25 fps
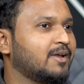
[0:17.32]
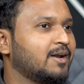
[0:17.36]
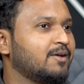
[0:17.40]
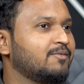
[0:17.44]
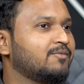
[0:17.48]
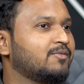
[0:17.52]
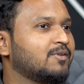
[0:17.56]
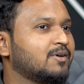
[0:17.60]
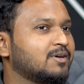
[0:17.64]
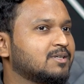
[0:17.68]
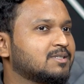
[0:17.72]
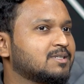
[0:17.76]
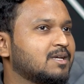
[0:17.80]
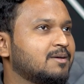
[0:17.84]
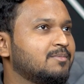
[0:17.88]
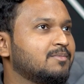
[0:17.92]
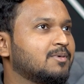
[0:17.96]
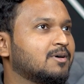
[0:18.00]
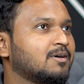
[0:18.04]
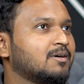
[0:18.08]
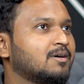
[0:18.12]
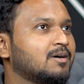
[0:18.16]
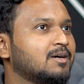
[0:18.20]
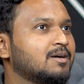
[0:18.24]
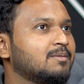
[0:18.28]
When I first time
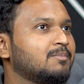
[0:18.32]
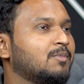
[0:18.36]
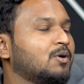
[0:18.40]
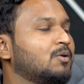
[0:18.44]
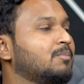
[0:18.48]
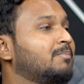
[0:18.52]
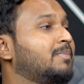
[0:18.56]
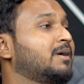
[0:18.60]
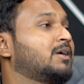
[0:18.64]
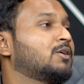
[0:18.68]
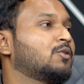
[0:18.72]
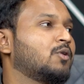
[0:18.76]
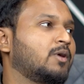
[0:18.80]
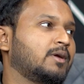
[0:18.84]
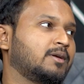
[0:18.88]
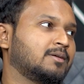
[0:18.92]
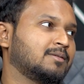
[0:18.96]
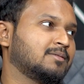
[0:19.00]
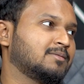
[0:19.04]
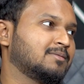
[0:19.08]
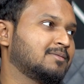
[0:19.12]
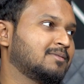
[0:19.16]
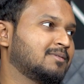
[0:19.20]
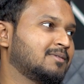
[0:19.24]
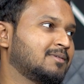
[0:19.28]
heard about Bitcoin,
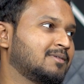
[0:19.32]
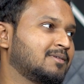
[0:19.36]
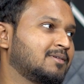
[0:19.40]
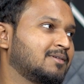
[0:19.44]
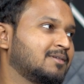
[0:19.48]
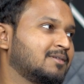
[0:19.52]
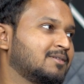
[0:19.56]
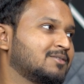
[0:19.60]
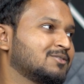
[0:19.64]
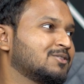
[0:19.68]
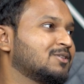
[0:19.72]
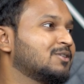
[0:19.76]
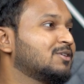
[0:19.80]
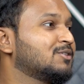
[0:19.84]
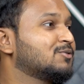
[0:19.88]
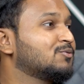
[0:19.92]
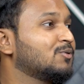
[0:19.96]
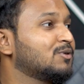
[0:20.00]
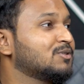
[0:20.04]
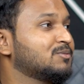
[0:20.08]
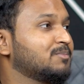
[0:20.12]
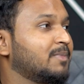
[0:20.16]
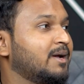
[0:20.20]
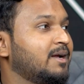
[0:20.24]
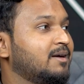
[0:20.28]
so this
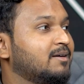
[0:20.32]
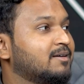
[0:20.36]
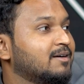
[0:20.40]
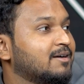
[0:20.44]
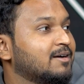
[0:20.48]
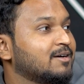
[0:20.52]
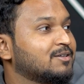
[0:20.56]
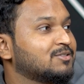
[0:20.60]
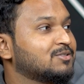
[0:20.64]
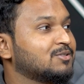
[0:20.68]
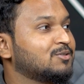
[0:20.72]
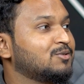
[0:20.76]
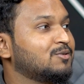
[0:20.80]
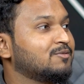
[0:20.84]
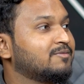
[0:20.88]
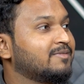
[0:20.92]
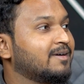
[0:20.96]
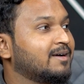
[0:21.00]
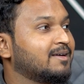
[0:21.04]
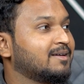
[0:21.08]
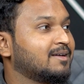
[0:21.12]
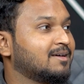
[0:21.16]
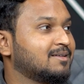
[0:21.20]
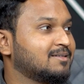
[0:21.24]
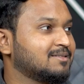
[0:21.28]
was my introduction to
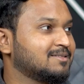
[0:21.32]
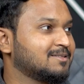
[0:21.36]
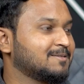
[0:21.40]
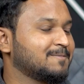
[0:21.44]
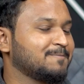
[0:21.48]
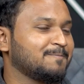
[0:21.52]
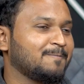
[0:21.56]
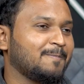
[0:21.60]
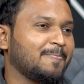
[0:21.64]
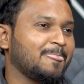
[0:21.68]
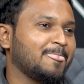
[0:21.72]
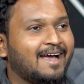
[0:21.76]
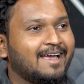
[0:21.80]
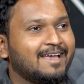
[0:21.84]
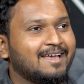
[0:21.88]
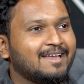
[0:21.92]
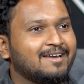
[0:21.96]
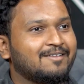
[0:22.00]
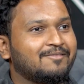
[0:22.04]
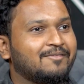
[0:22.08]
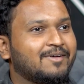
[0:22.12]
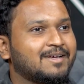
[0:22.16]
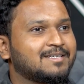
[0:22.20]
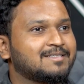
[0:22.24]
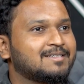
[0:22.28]
finance. I
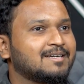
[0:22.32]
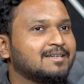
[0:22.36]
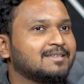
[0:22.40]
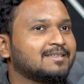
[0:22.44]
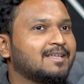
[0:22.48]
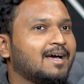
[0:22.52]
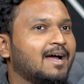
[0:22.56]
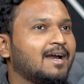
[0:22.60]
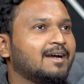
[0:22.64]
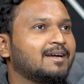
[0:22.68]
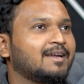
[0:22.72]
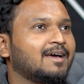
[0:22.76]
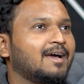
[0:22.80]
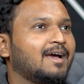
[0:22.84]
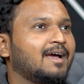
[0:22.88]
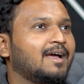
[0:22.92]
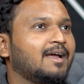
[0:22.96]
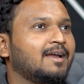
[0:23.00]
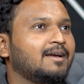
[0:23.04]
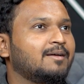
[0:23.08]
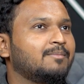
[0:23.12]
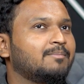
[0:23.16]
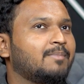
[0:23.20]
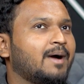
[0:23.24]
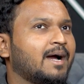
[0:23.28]
invested that,
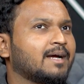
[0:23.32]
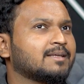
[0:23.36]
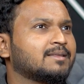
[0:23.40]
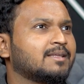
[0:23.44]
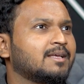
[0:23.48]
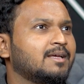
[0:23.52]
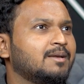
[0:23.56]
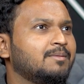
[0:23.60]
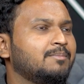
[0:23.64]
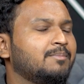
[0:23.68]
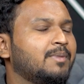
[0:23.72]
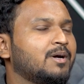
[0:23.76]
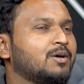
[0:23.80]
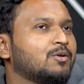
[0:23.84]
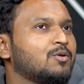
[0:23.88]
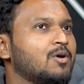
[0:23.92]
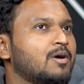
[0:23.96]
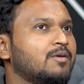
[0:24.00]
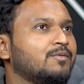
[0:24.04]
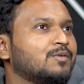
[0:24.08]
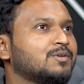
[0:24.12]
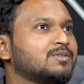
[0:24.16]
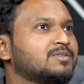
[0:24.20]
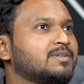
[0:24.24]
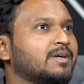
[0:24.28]
and back then
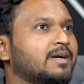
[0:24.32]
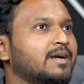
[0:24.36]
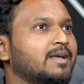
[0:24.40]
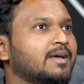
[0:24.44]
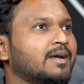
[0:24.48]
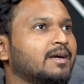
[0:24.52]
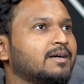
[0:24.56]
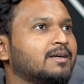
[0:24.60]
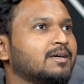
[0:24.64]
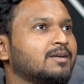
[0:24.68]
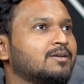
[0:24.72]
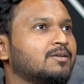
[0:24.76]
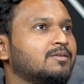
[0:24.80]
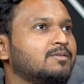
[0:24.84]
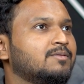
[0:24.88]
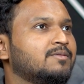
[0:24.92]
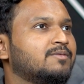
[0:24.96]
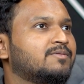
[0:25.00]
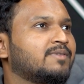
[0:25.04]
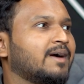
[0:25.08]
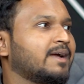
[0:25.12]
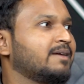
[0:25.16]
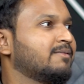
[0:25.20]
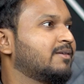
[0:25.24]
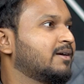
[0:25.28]
Bitcoin was trading at
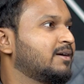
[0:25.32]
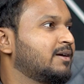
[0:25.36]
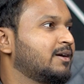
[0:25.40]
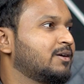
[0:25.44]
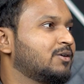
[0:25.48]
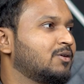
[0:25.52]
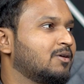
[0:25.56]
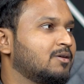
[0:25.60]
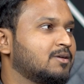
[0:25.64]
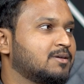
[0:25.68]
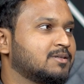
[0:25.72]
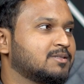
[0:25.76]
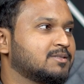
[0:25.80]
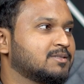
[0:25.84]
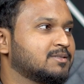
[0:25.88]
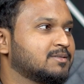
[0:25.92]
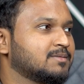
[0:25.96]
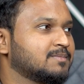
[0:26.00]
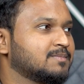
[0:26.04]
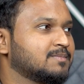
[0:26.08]
around $500.